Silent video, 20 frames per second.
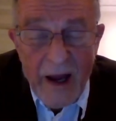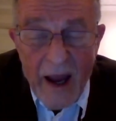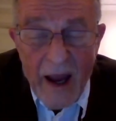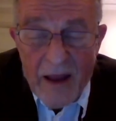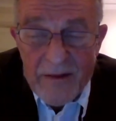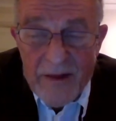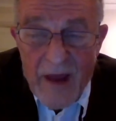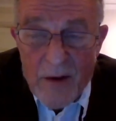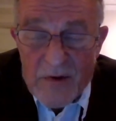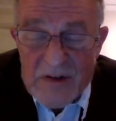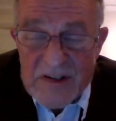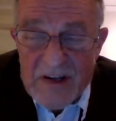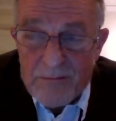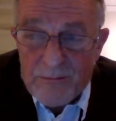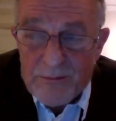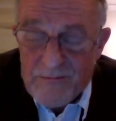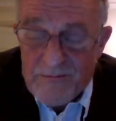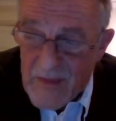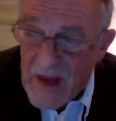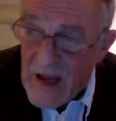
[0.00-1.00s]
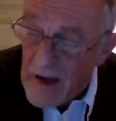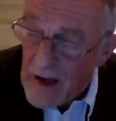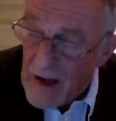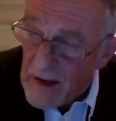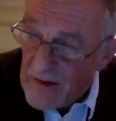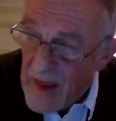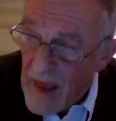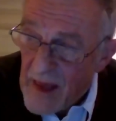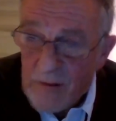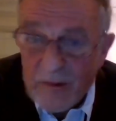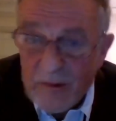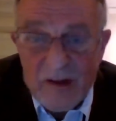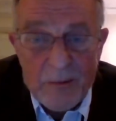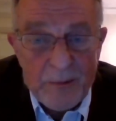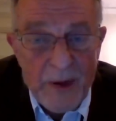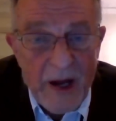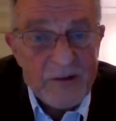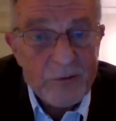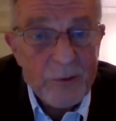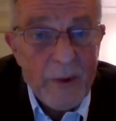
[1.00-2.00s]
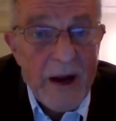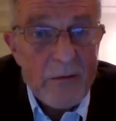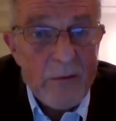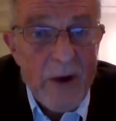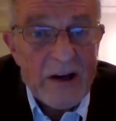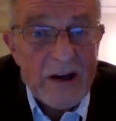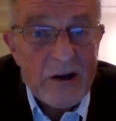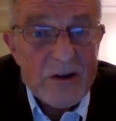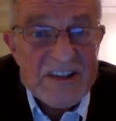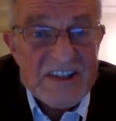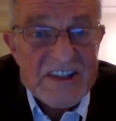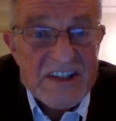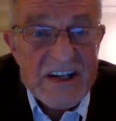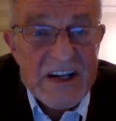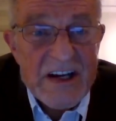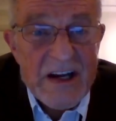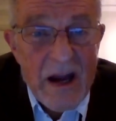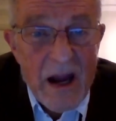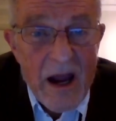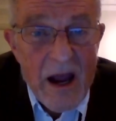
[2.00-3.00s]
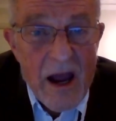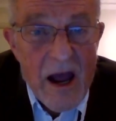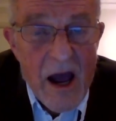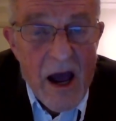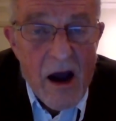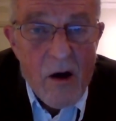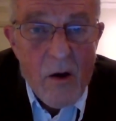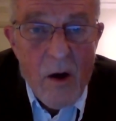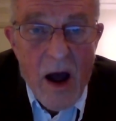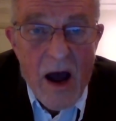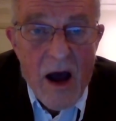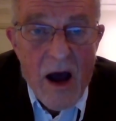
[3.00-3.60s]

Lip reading: and there was a place where one could see how,